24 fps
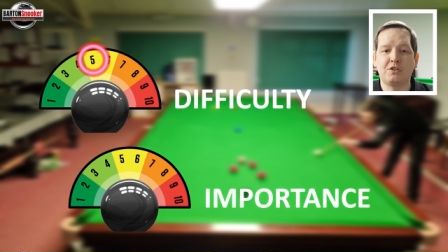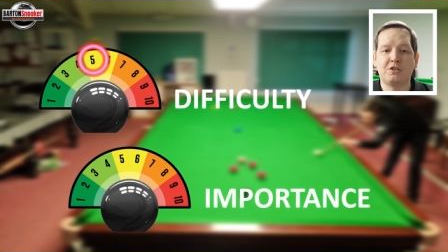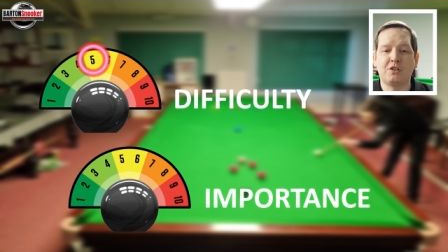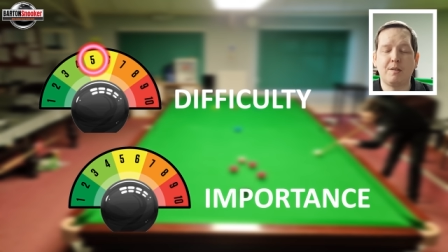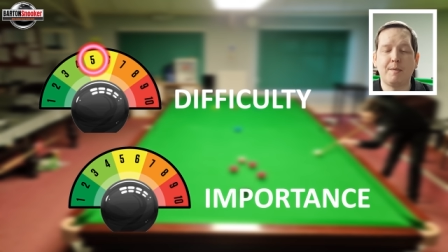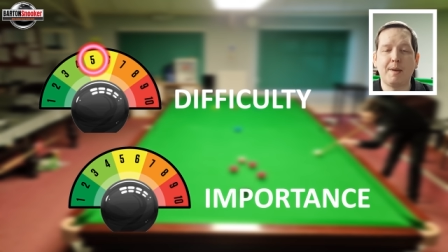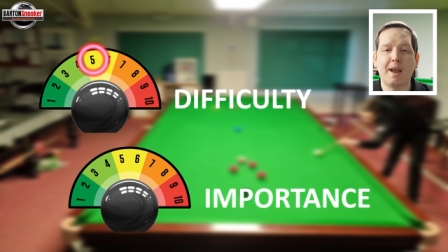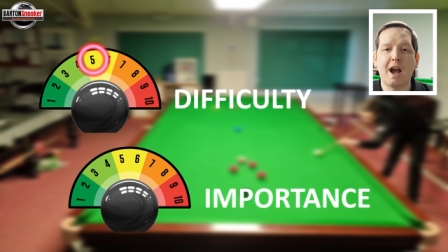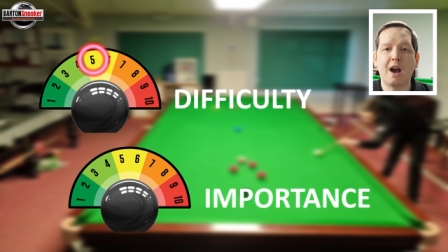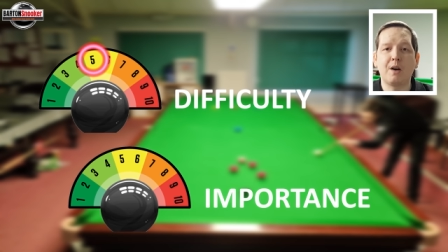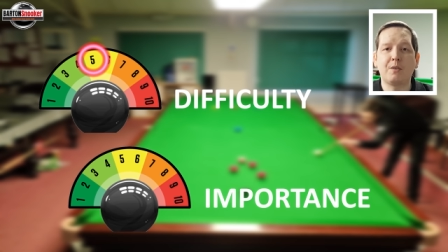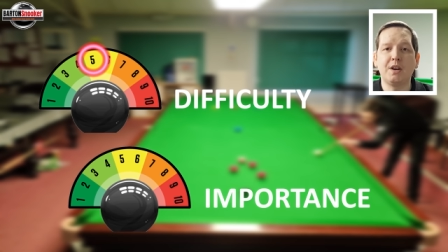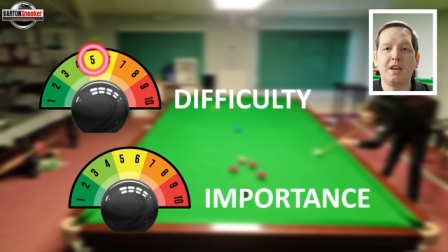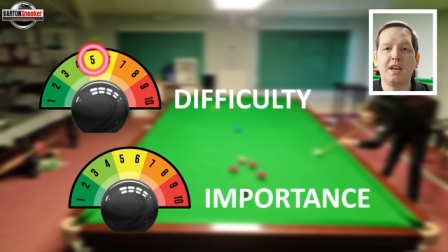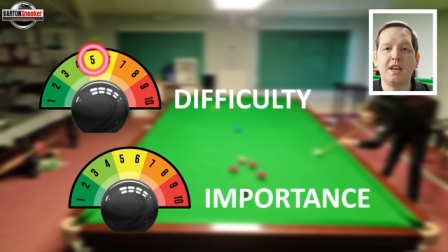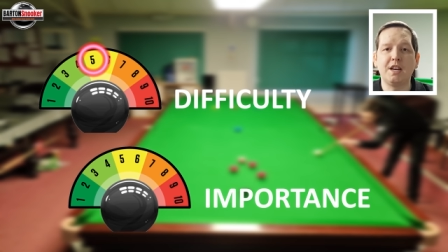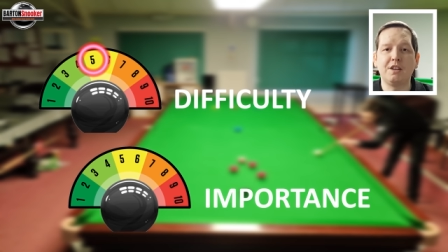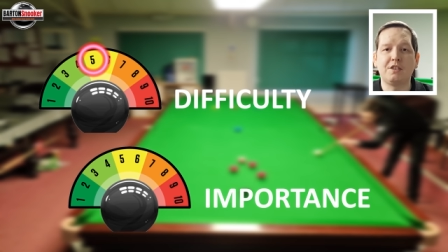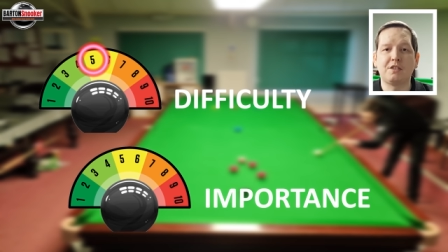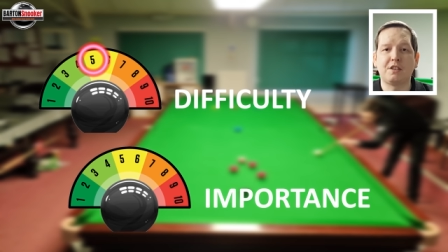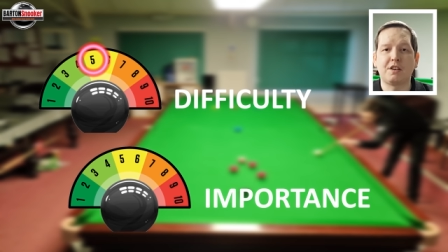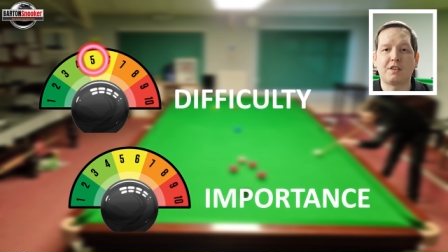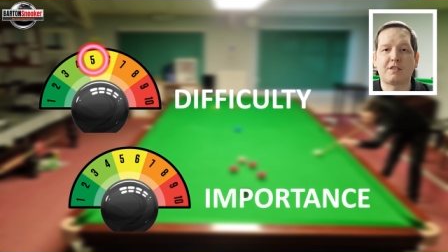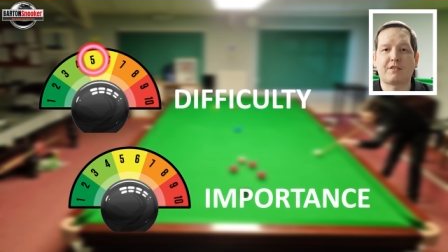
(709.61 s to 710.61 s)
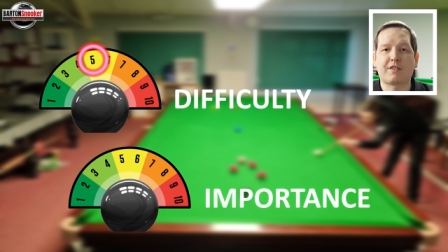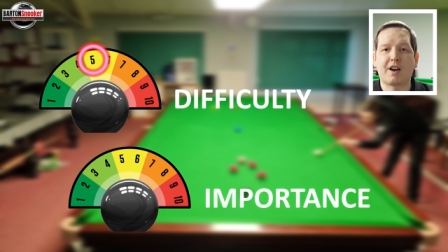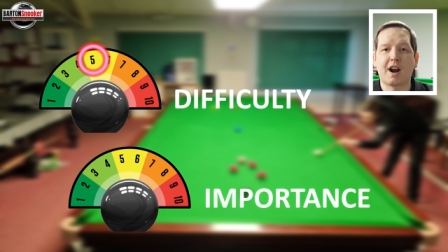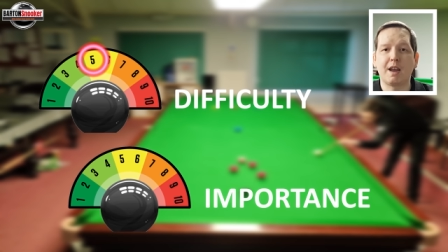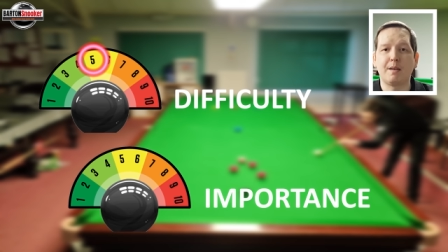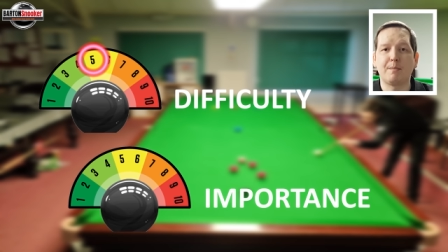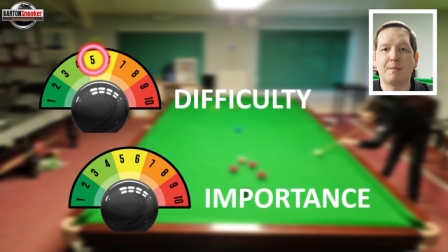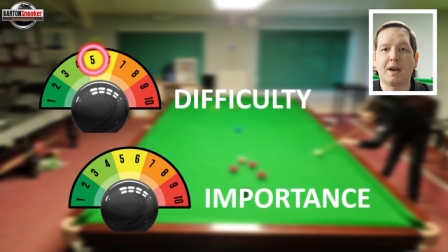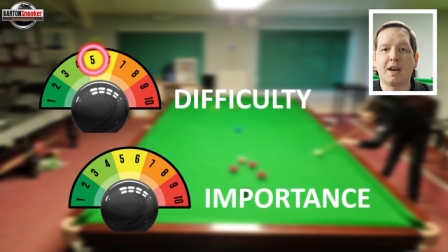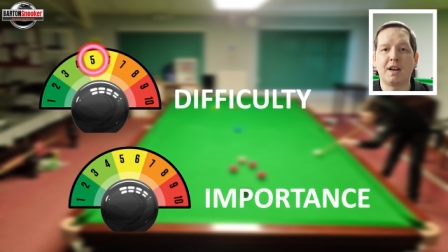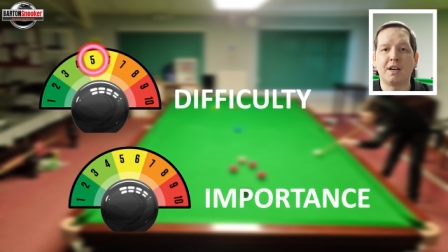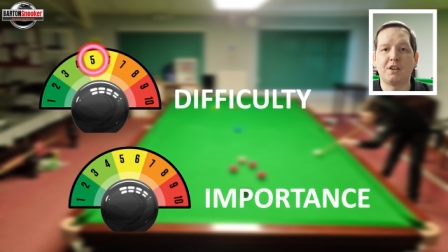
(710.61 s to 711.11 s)
Jimmy only needs this
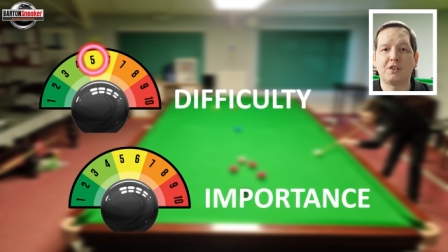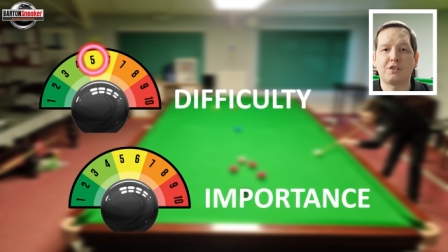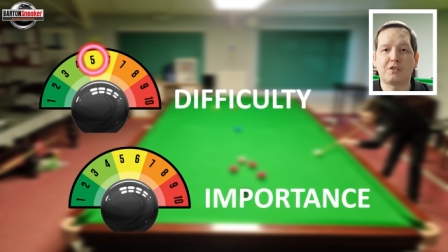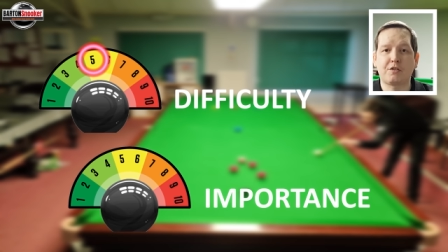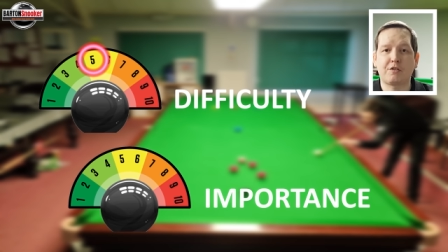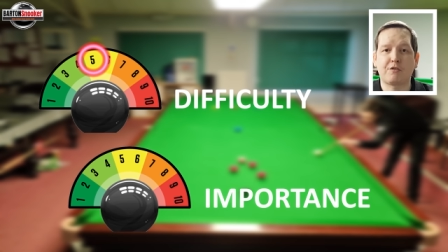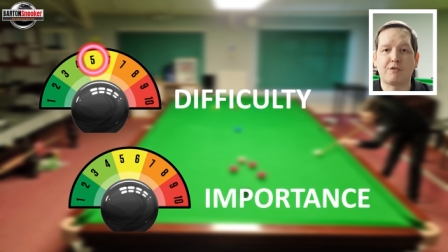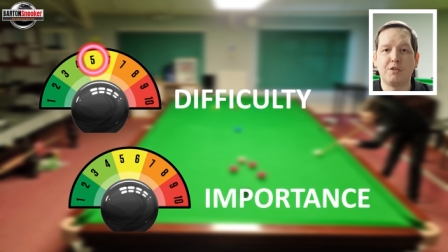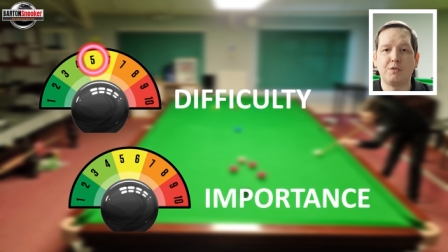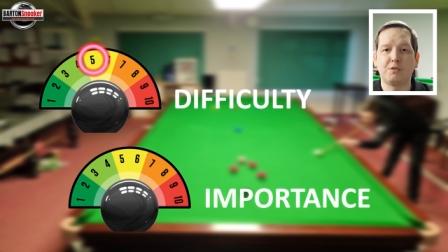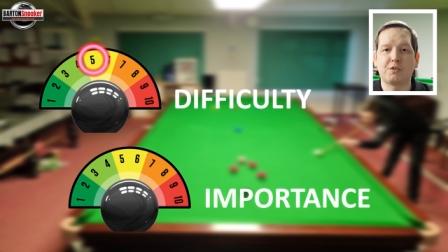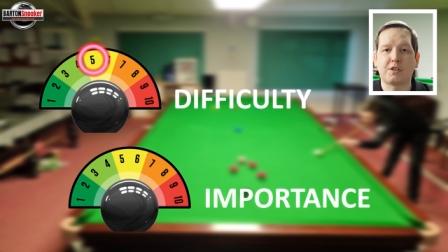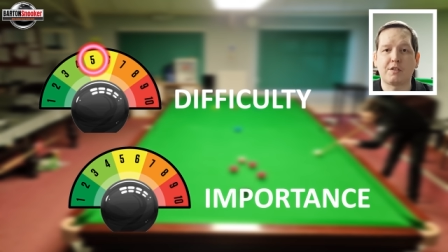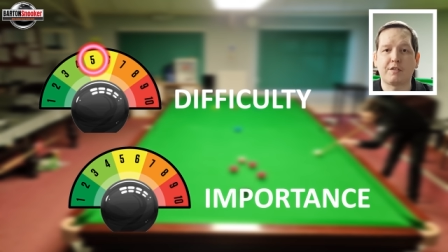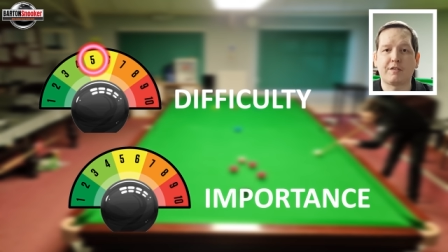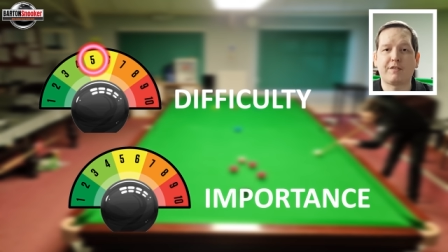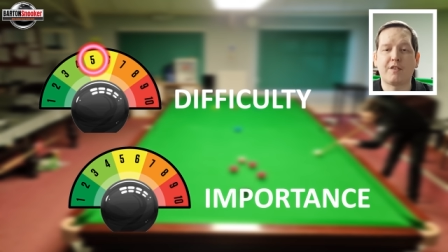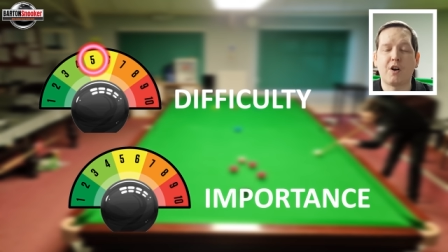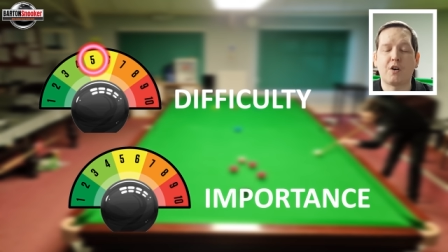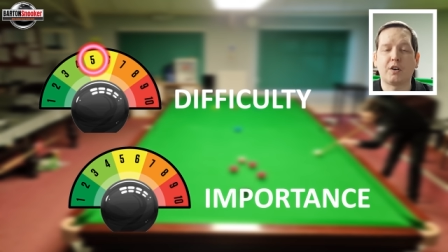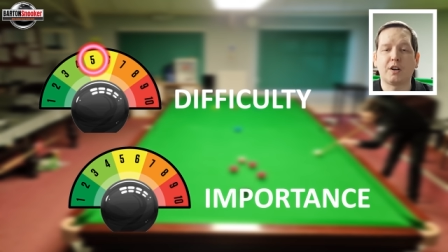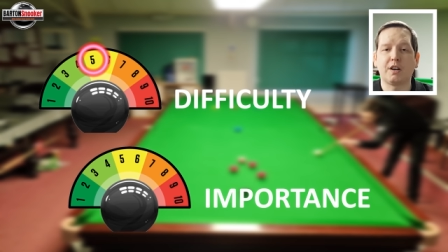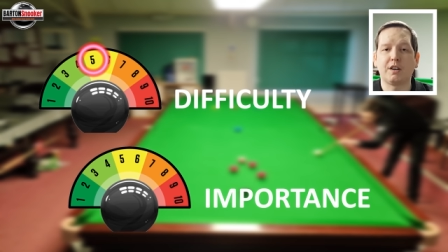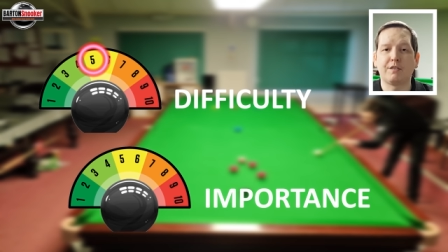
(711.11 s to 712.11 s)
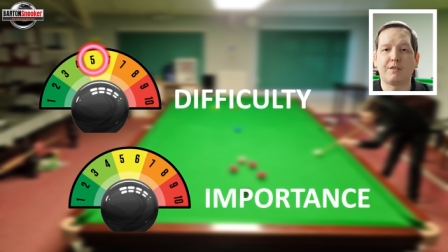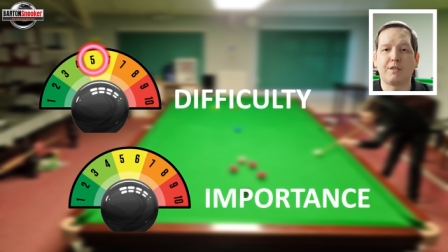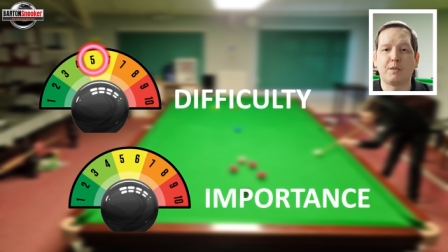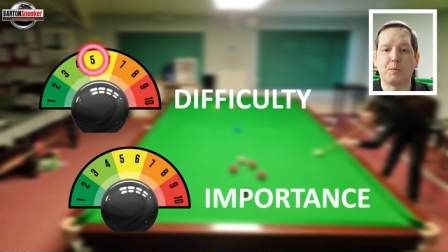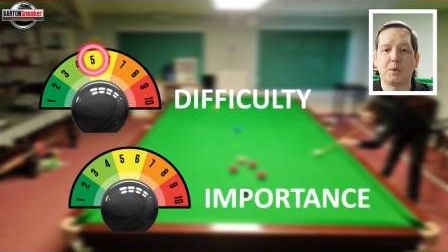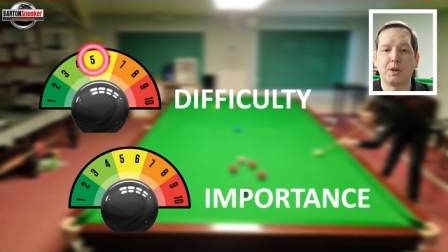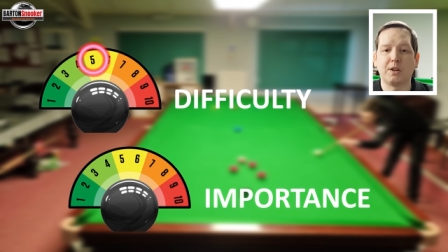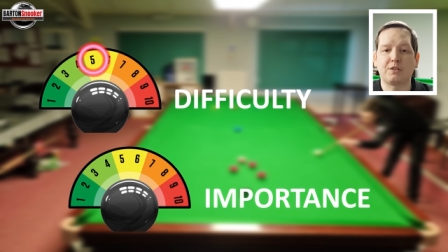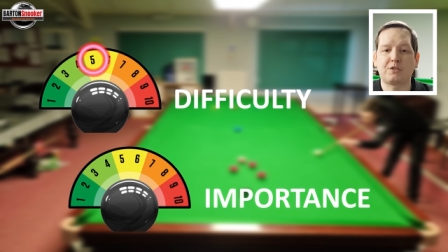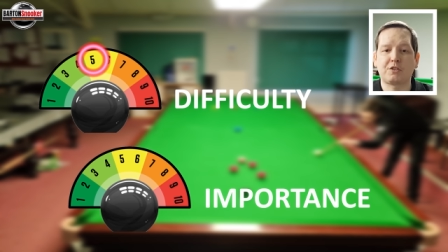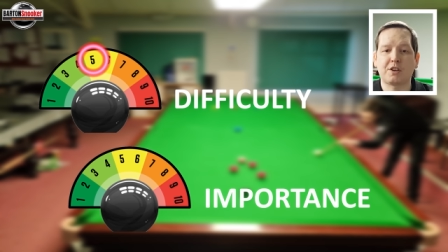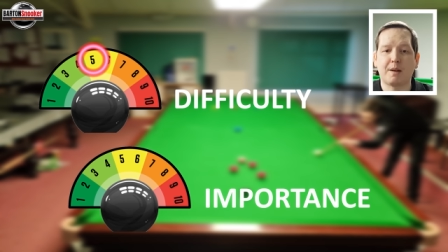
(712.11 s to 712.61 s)
frame and he's through to the final of the
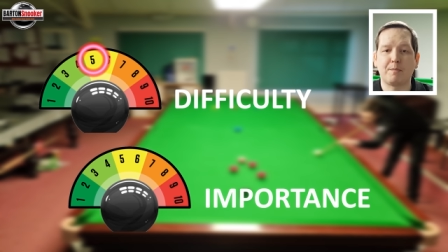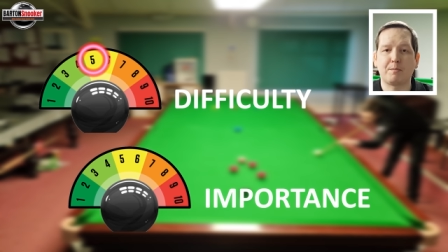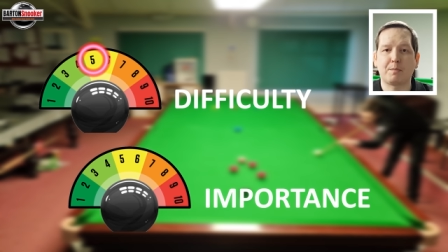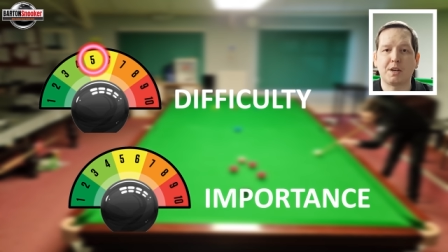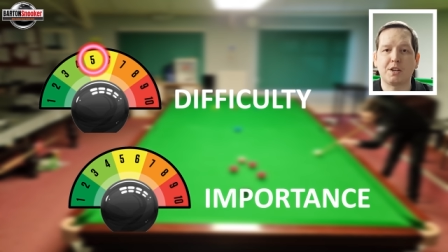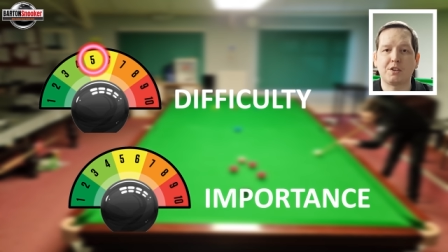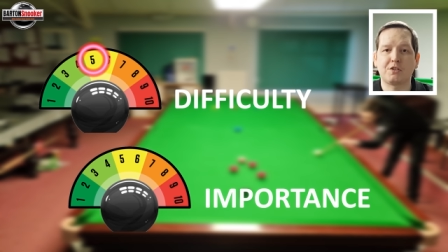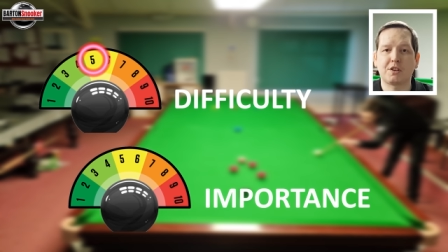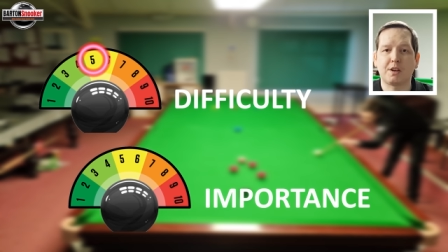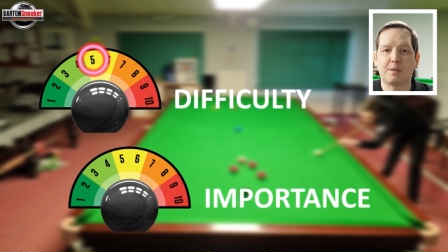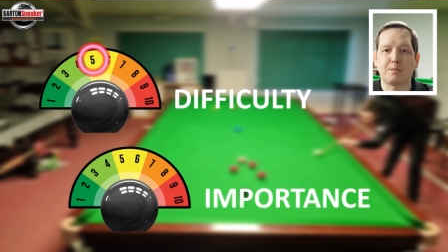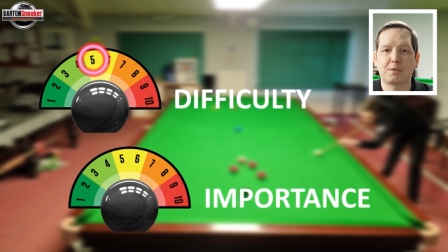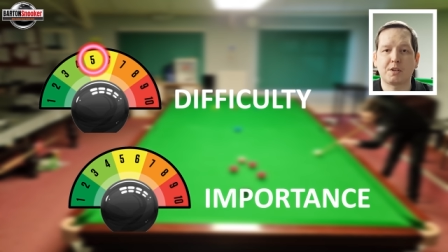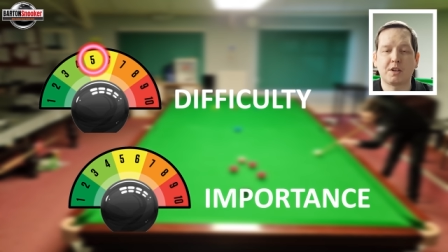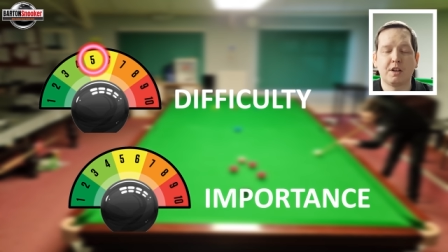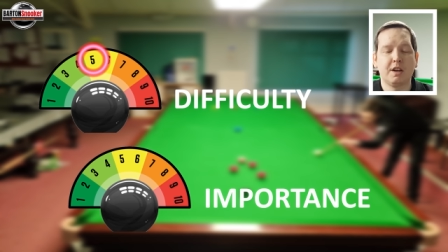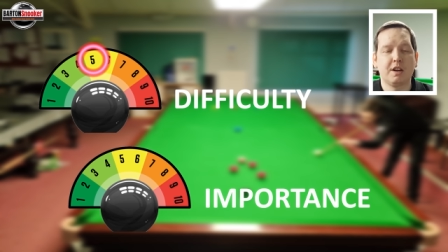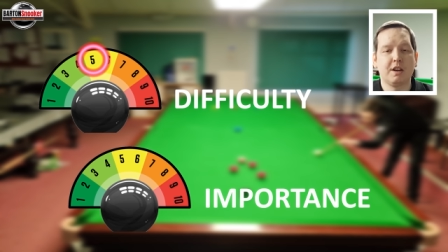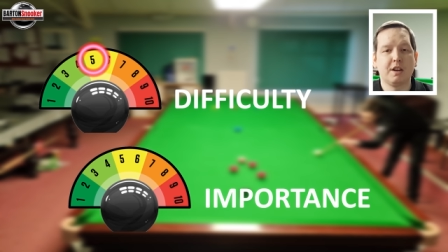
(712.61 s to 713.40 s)
World Championships.